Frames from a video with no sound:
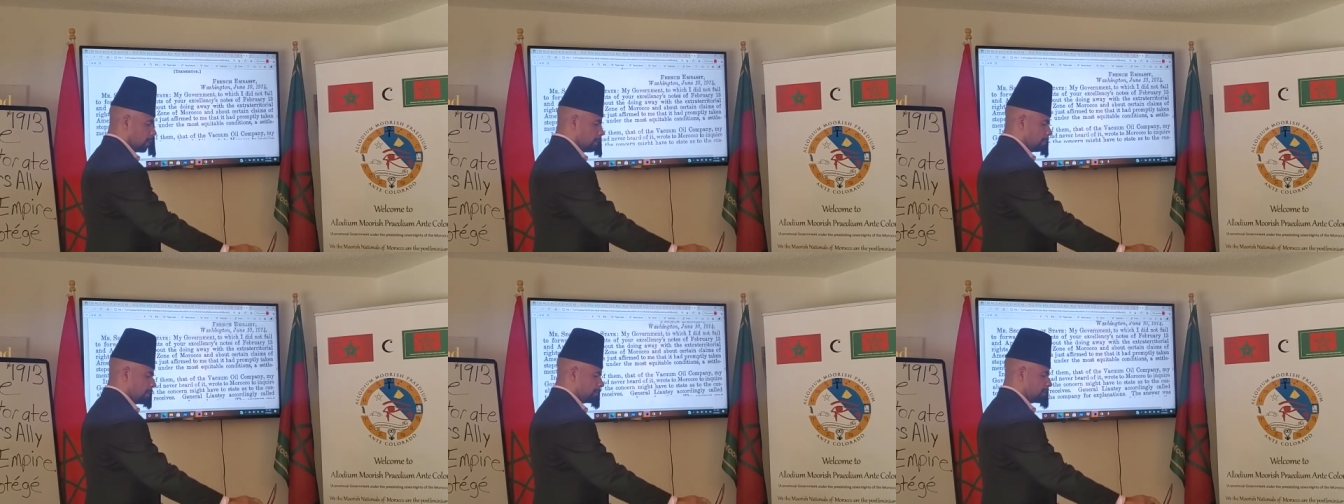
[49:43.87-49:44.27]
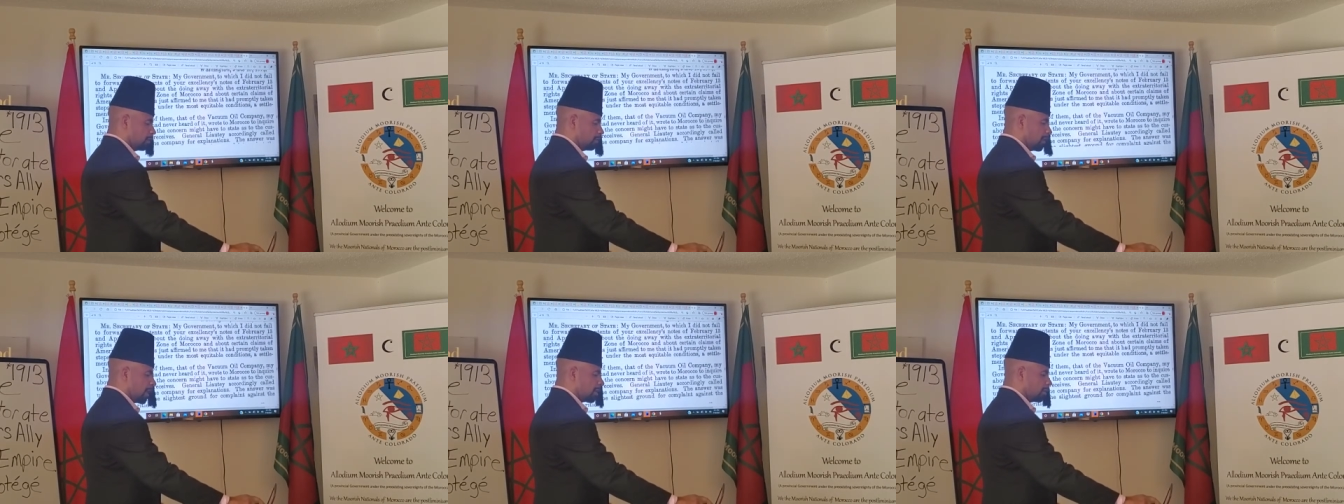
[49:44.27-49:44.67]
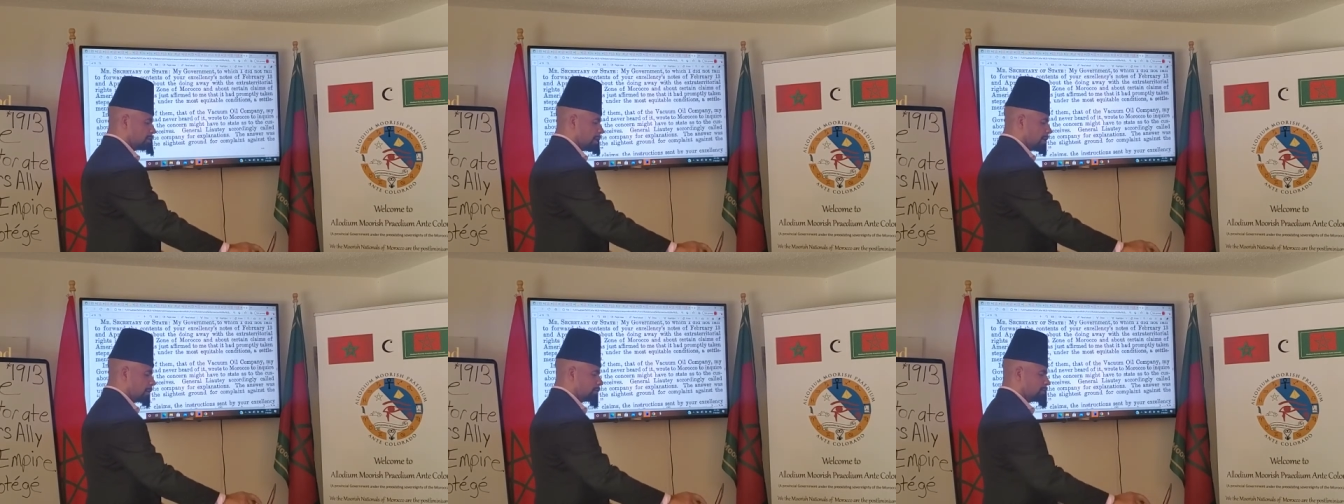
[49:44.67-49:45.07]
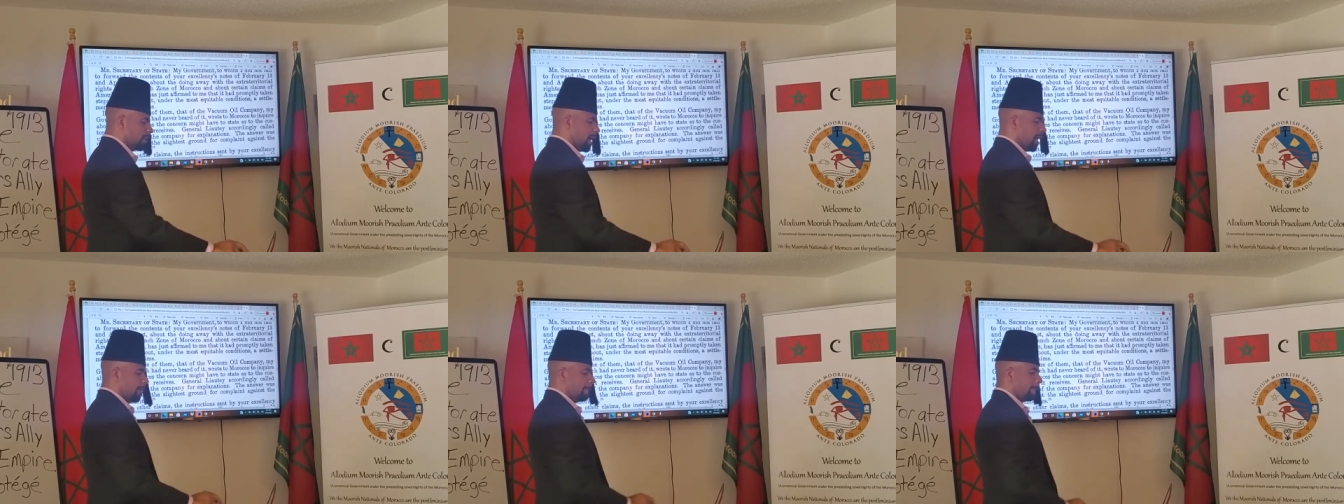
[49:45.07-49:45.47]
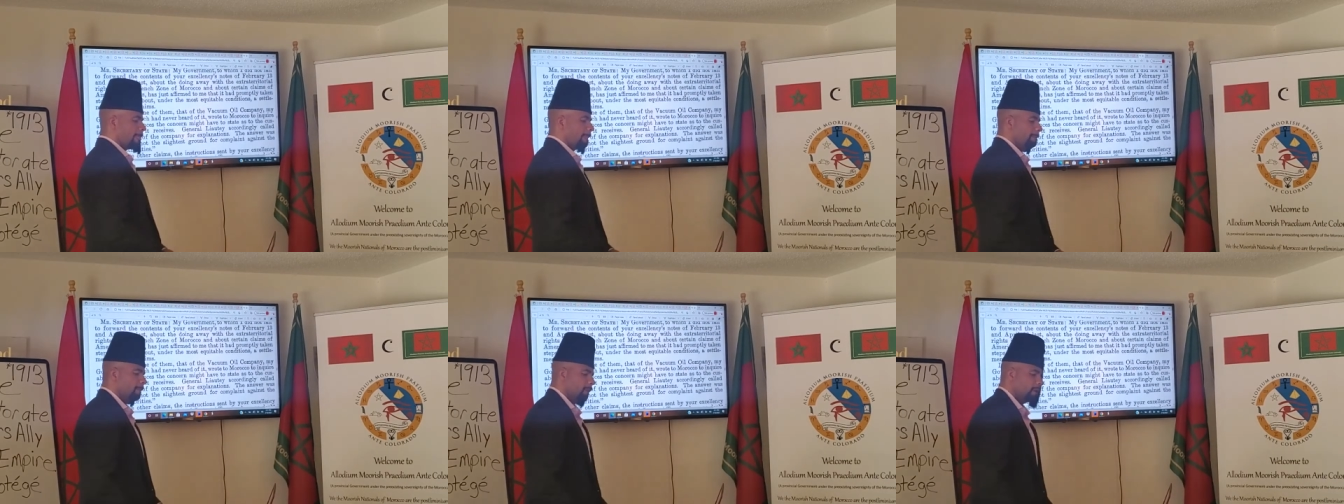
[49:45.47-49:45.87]
Mr. Secretary of State,
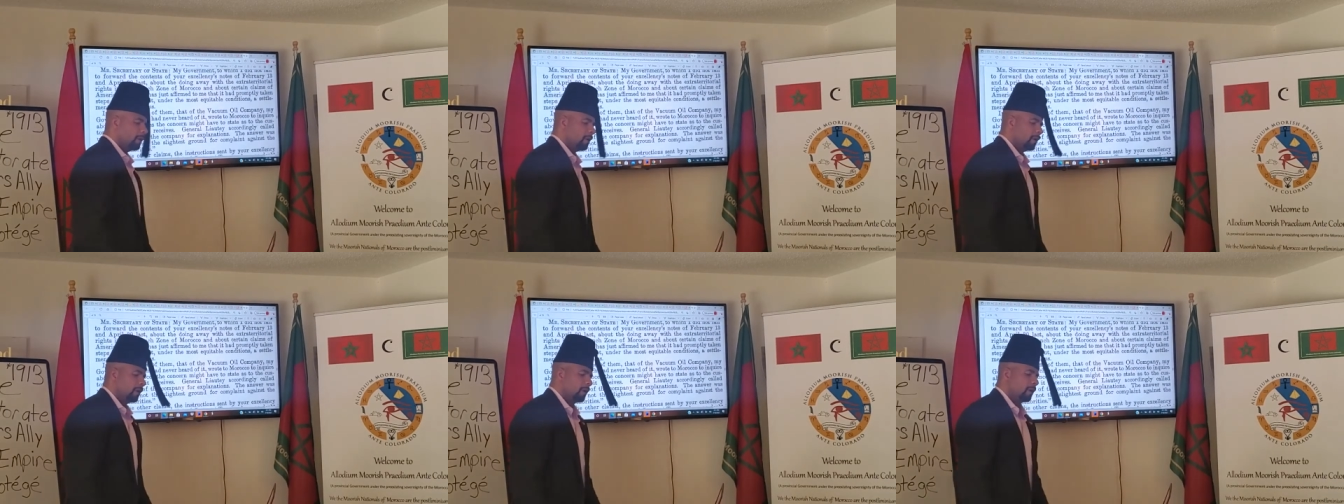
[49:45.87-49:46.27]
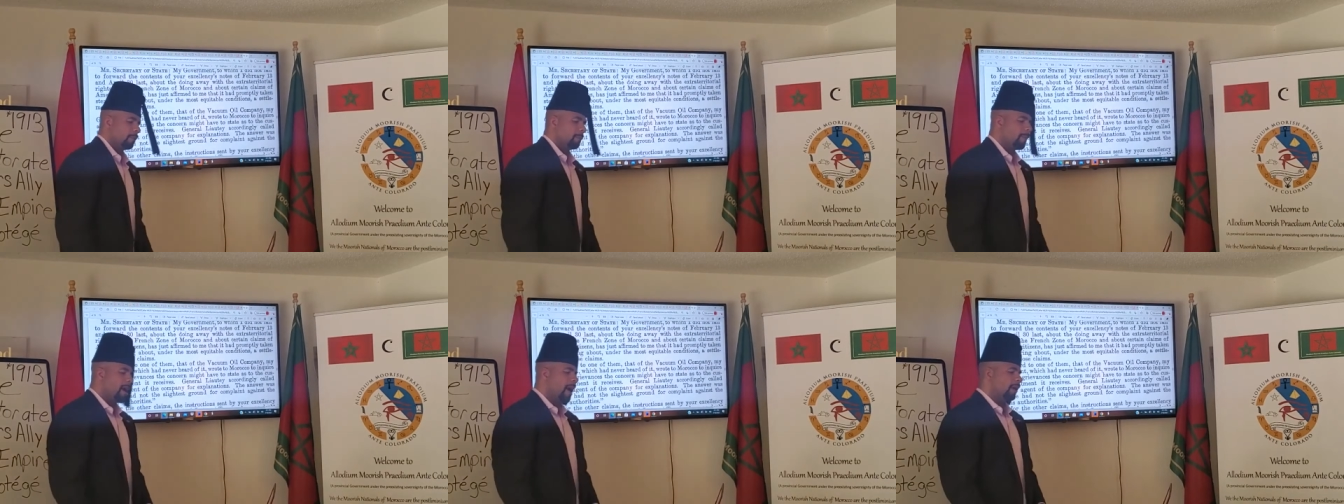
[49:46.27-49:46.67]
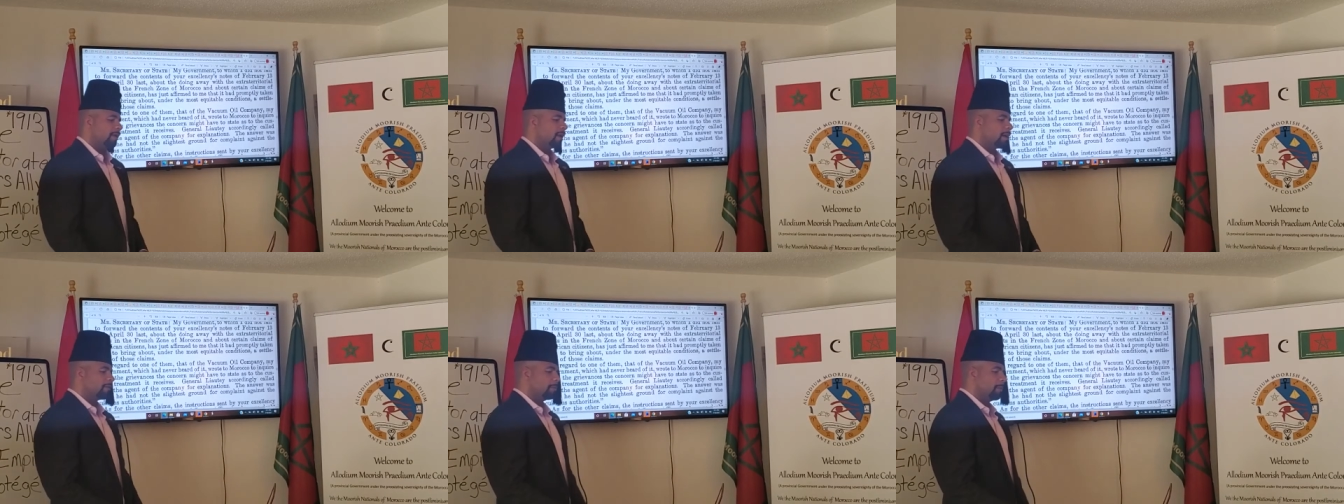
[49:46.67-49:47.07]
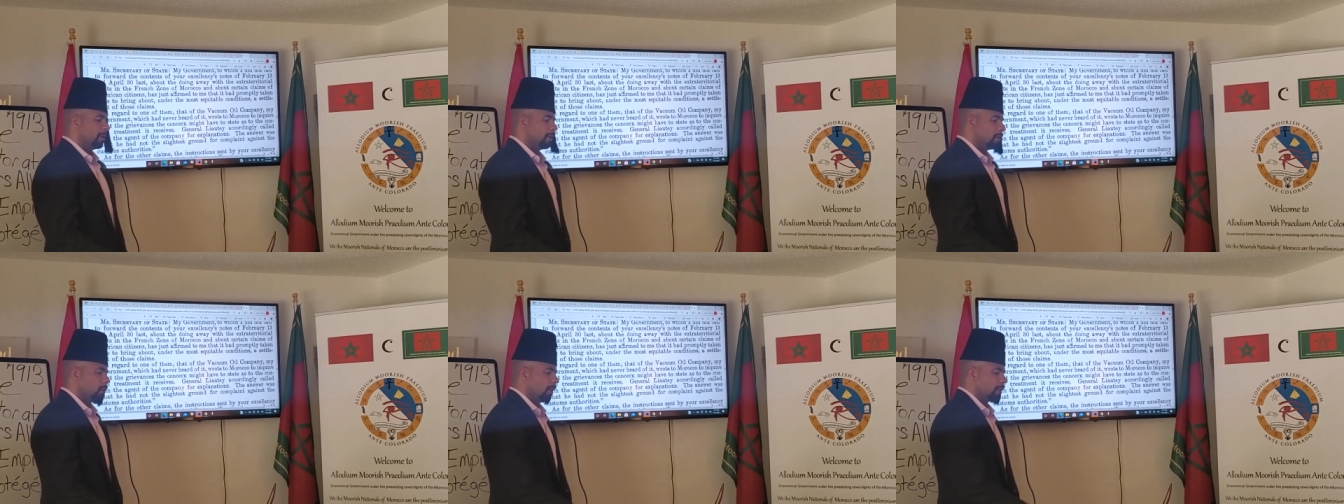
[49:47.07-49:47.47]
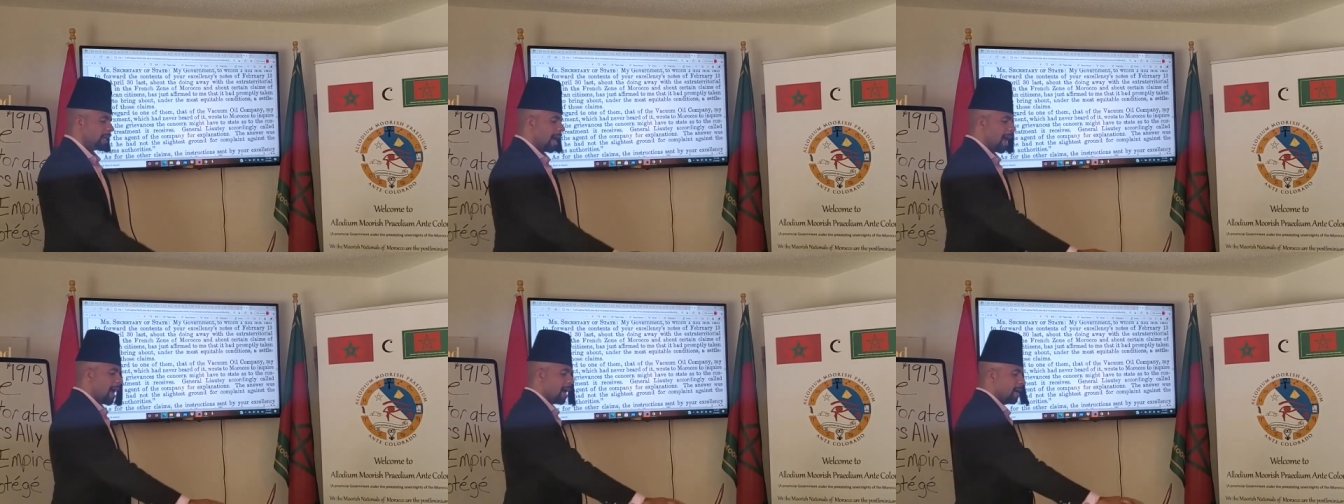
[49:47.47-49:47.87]
my government, in which
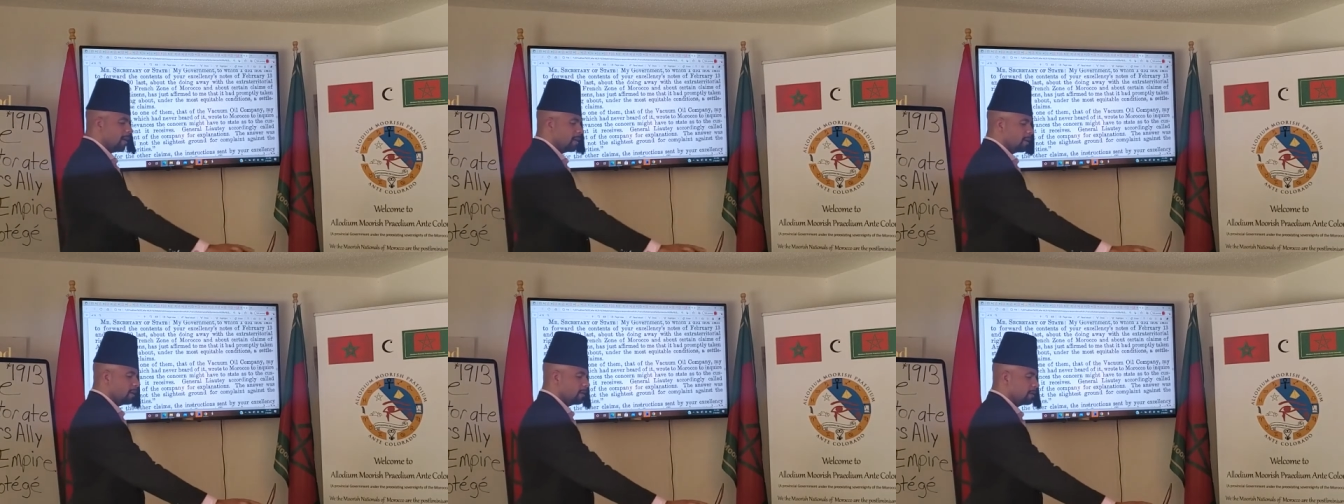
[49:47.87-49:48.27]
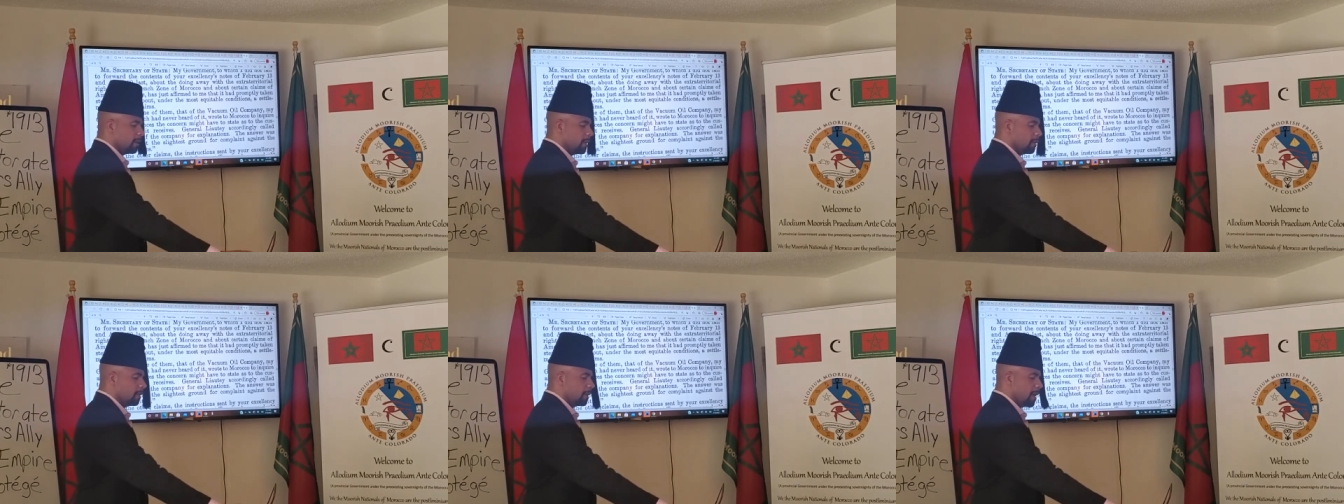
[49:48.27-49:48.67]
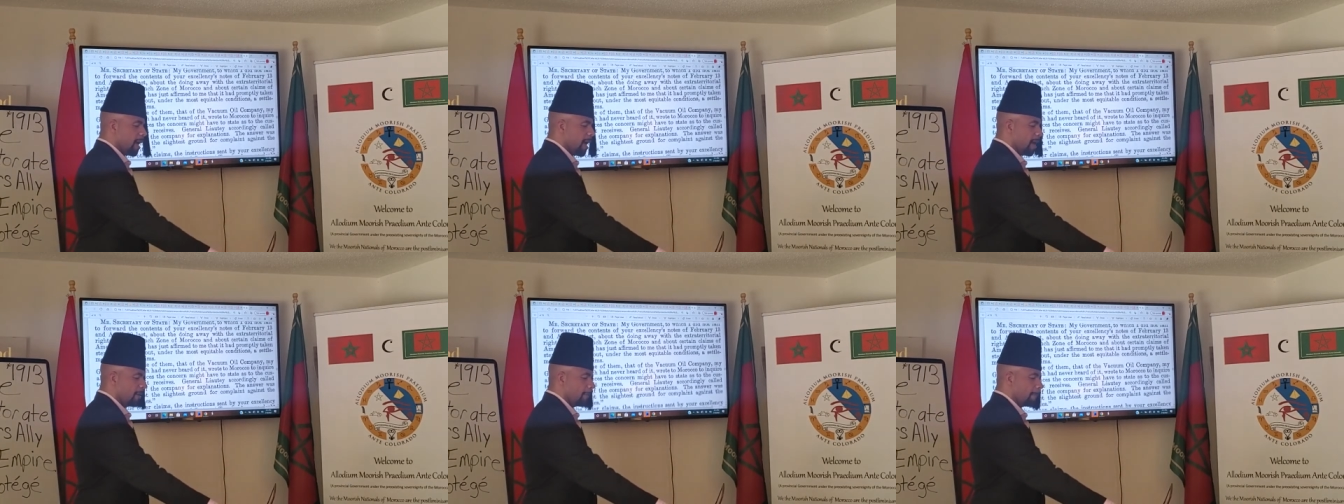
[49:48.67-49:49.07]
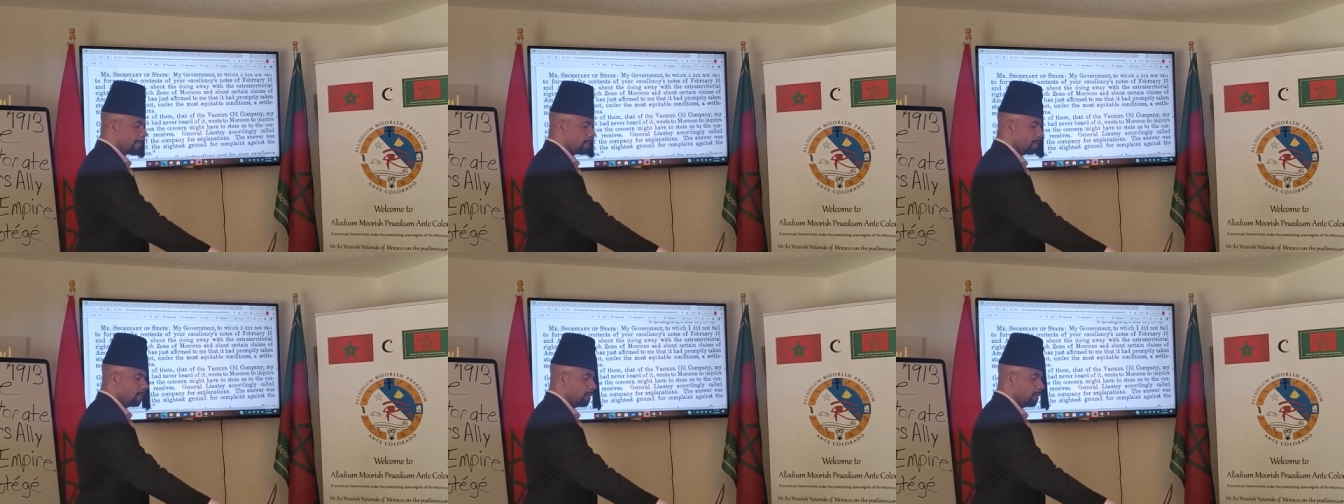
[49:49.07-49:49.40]
I did not